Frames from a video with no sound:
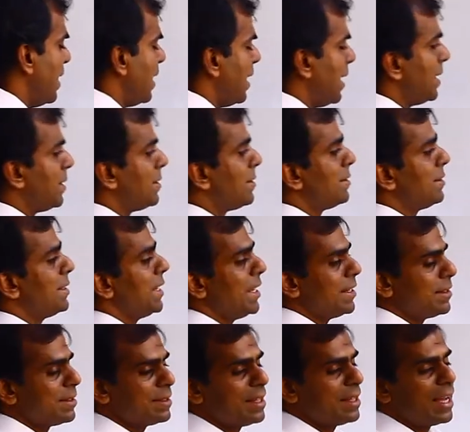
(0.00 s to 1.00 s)
It
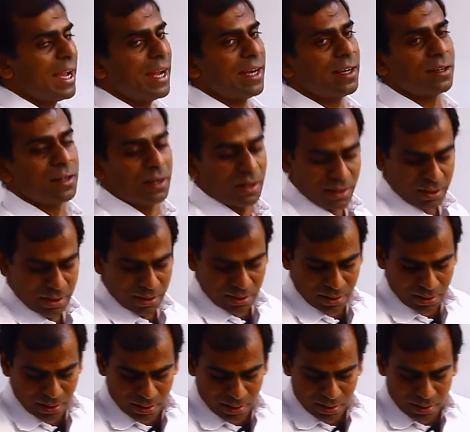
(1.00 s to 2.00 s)
states that
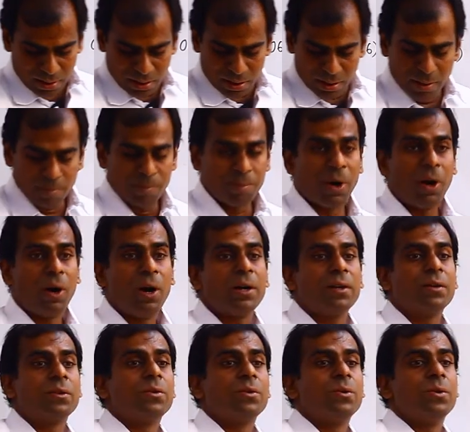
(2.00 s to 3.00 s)

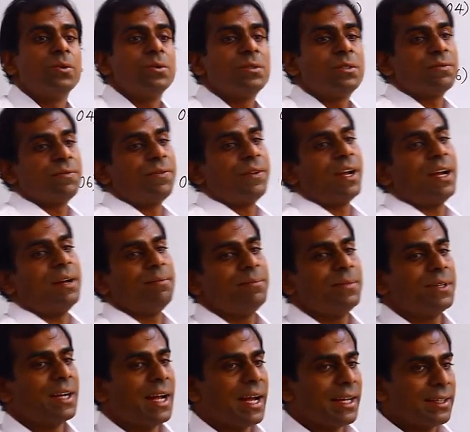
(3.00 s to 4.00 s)
bought goods
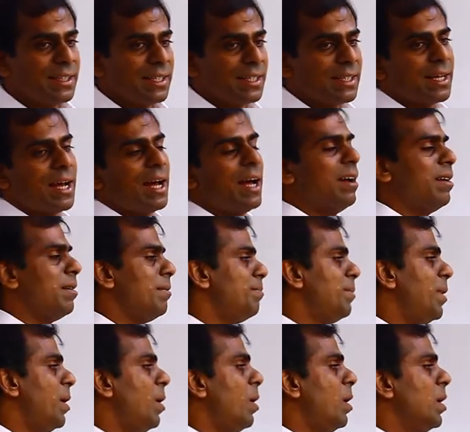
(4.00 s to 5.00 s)
from Radhika,
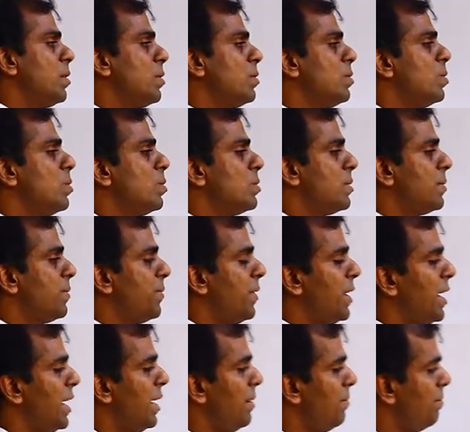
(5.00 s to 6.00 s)
bought goods
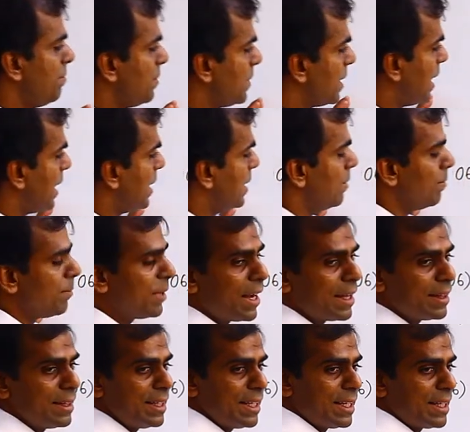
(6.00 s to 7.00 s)
from
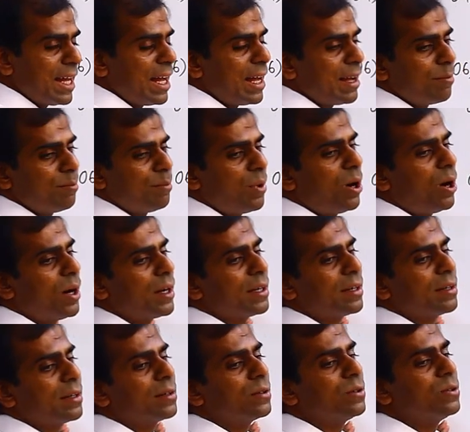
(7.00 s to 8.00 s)
Radhika,
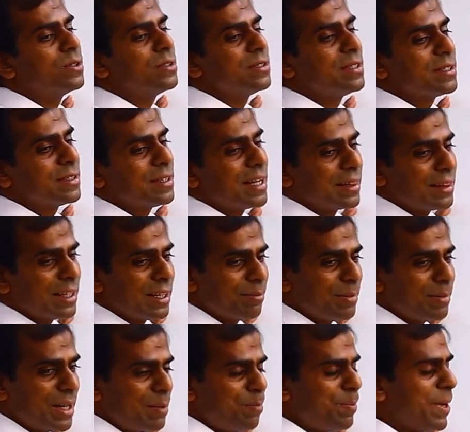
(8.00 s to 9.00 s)
bought goods is nothing
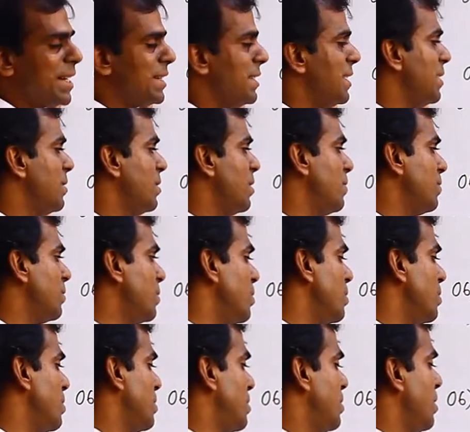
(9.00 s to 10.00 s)
but purchase of
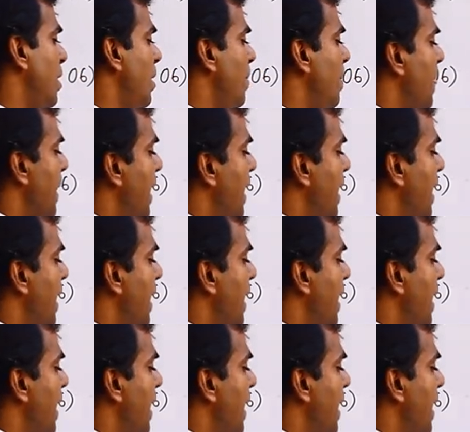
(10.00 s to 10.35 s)
goods. So